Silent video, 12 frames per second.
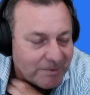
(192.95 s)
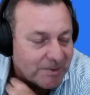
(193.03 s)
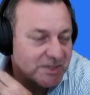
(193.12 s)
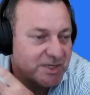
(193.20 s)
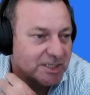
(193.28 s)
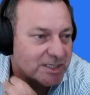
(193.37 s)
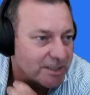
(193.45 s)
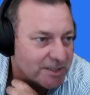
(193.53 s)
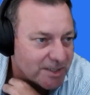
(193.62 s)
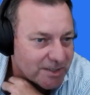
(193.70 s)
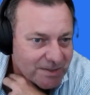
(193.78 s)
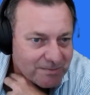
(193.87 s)
essentially
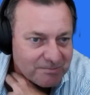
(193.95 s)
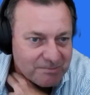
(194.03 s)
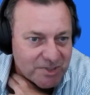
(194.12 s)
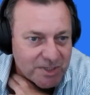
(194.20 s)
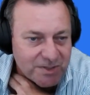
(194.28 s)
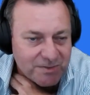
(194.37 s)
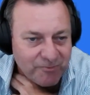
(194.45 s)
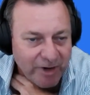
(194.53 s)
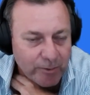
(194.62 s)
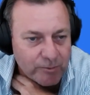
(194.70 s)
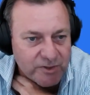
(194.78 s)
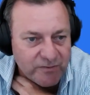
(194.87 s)
since
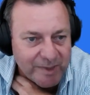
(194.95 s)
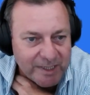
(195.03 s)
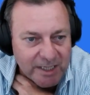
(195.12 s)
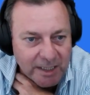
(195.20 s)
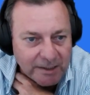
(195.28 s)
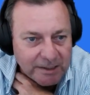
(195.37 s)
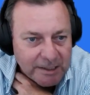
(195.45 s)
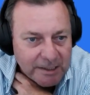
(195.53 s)
records have been done.